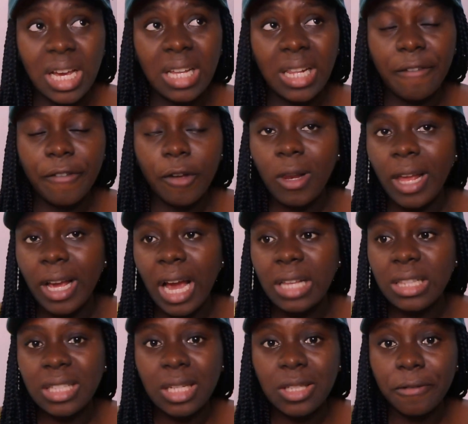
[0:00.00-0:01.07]
and I felt like I
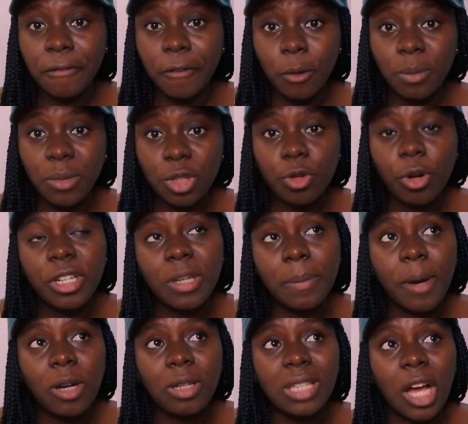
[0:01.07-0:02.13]
needed to film this right
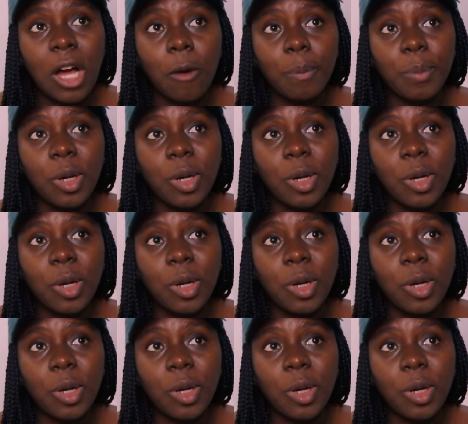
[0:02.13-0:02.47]
about now